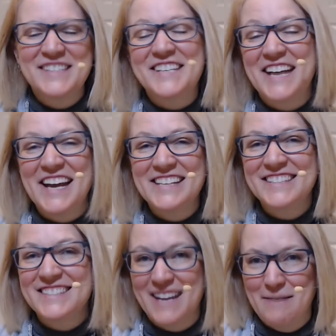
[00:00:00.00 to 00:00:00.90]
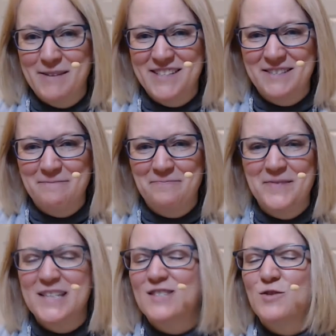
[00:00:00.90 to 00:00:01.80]
Today's assignment
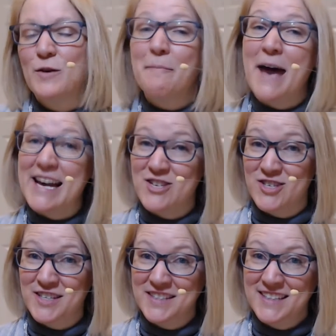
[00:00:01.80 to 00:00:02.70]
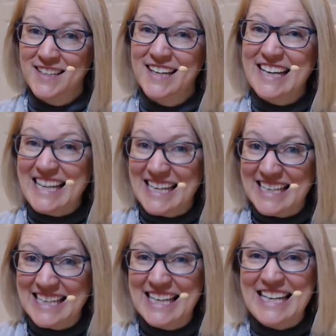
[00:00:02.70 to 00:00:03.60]
is to imagine
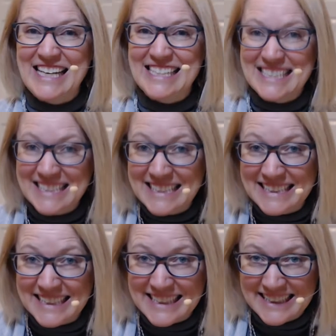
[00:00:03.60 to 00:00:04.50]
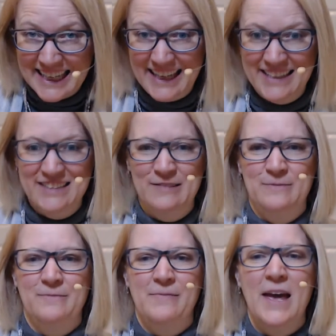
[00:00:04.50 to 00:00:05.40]
in detail
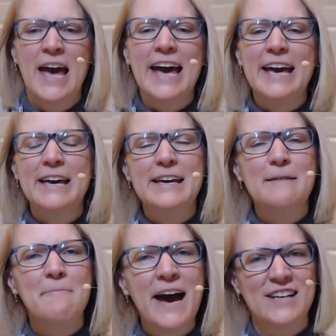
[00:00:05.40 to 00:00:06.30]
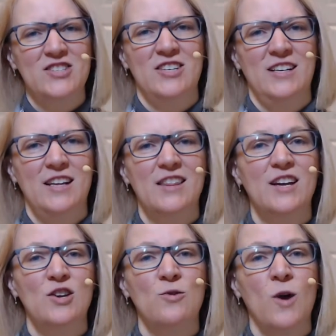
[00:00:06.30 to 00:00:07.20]
Imagine that
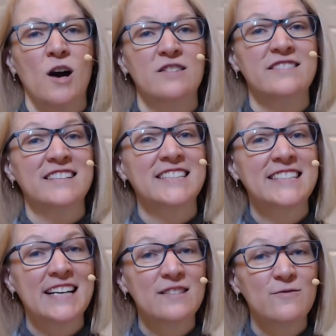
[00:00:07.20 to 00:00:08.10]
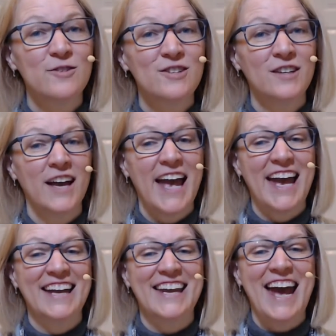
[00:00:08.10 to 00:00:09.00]
you are successful
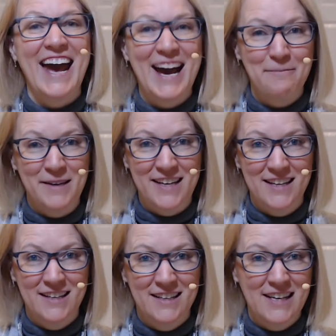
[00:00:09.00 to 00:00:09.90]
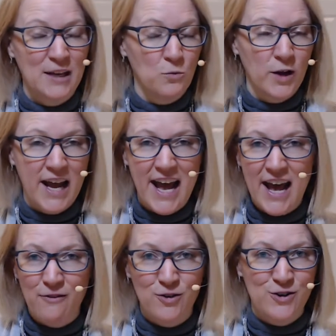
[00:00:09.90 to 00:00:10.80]
and happy in
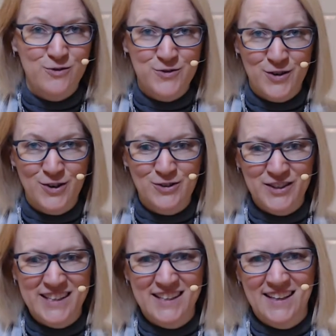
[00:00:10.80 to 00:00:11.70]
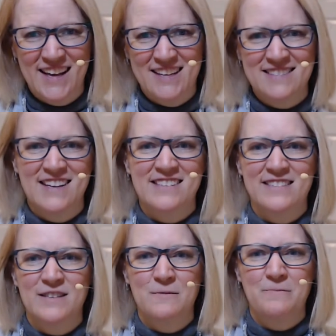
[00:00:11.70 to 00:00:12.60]
whatever you circled in the last
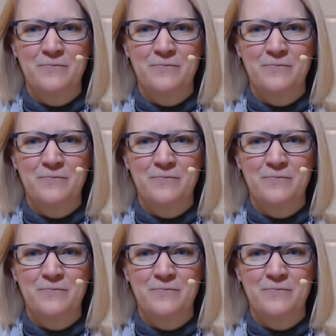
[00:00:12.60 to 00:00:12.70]
lesson.